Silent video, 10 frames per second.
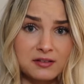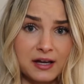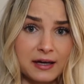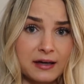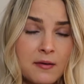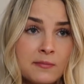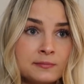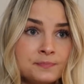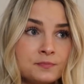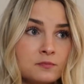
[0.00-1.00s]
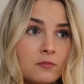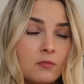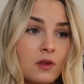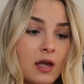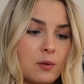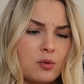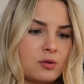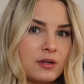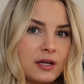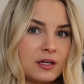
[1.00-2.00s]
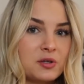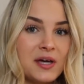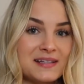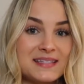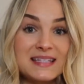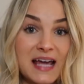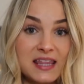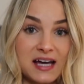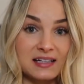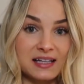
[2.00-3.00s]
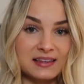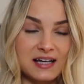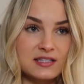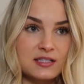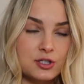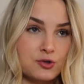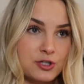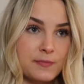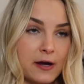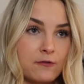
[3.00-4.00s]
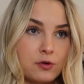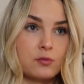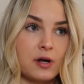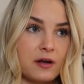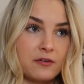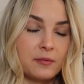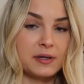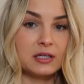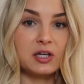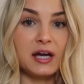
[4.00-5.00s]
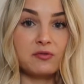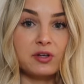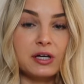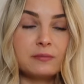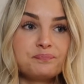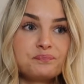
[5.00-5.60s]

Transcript: like, and we were like, you can't say that, like, that's disrespectful and whatever, but you can't really,